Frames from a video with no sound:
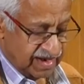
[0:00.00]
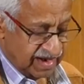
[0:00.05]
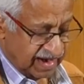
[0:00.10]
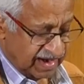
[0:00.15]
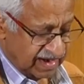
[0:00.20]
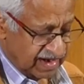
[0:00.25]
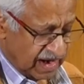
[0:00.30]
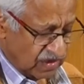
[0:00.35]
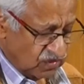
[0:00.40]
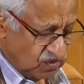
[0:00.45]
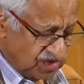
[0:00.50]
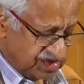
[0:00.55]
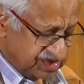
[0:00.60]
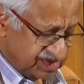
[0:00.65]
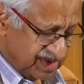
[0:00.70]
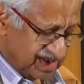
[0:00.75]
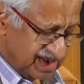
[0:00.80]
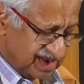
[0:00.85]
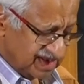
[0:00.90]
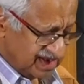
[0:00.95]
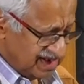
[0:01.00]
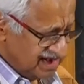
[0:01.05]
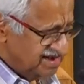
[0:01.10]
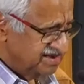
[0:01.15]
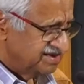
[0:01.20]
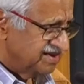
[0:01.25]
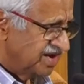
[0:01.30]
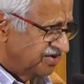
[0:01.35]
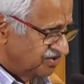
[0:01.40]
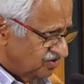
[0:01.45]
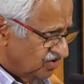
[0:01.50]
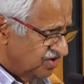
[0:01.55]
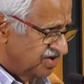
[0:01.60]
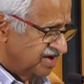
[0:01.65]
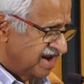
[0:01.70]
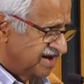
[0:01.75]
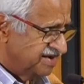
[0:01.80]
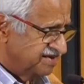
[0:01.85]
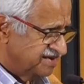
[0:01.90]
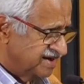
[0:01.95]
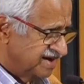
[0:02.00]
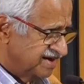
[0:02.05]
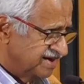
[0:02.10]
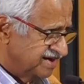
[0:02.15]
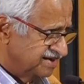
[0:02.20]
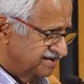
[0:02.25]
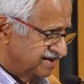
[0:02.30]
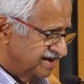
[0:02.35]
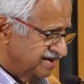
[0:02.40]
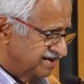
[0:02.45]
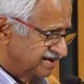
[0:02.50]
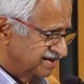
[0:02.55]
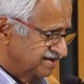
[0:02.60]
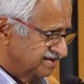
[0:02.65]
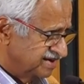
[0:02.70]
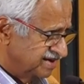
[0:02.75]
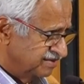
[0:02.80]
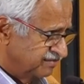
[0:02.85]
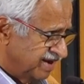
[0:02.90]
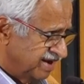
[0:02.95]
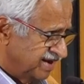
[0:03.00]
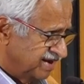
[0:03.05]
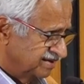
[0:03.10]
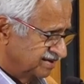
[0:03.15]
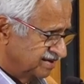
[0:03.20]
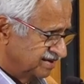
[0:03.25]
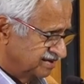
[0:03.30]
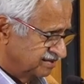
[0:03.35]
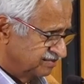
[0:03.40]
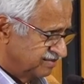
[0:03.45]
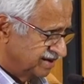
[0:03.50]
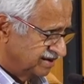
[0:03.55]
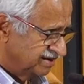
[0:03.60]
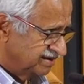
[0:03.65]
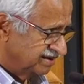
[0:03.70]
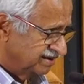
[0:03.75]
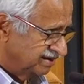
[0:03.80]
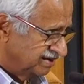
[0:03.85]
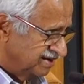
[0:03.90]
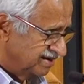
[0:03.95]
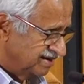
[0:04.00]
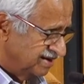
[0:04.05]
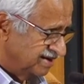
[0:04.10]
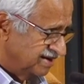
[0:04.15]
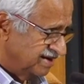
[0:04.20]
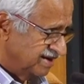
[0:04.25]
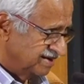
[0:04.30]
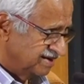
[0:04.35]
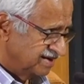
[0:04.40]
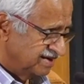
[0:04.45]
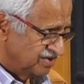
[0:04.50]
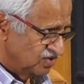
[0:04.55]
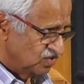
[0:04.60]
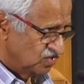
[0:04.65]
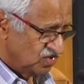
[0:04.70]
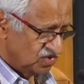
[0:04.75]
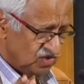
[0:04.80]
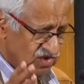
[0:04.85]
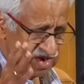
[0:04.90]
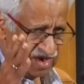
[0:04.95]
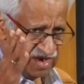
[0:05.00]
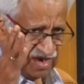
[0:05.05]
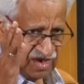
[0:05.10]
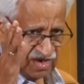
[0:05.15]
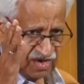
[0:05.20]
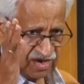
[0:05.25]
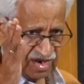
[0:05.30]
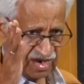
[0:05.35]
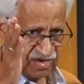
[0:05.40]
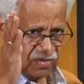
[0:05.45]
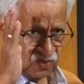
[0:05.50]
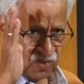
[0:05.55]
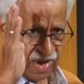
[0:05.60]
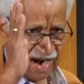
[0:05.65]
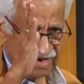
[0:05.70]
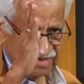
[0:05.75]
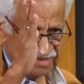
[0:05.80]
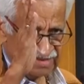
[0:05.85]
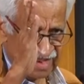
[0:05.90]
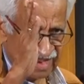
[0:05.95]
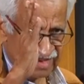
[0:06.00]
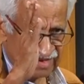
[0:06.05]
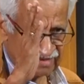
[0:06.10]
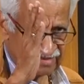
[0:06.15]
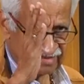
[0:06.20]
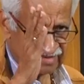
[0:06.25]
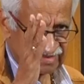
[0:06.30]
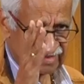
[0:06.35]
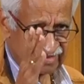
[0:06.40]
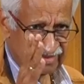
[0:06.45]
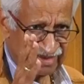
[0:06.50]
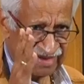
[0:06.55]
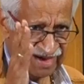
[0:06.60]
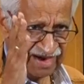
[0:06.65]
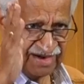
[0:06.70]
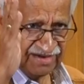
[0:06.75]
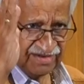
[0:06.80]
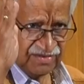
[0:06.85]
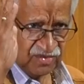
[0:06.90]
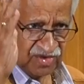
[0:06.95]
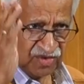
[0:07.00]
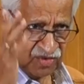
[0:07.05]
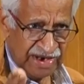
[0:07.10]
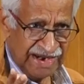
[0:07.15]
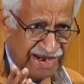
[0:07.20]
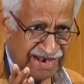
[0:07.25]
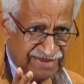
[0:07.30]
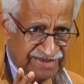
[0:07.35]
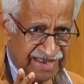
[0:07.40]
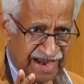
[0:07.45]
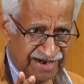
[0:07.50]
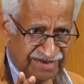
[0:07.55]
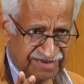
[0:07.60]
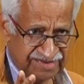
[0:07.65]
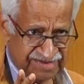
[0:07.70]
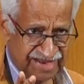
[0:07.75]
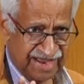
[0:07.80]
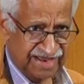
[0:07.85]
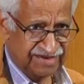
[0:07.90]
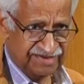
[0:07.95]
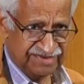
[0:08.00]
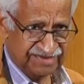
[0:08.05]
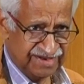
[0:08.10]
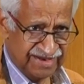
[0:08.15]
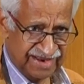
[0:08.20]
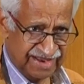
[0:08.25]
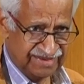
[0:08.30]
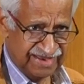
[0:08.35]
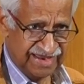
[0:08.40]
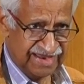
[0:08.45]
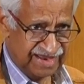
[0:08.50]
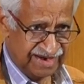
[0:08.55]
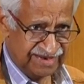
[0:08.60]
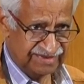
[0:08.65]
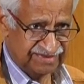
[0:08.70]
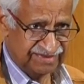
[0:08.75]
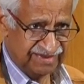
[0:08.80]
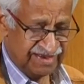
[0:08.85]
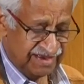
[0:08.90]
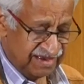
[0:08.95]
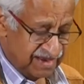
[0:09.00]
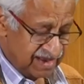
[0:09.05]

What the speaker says: and I would say he is also a non-standard scientist in my assessment. He doesn't do one science and only that science, nothing else.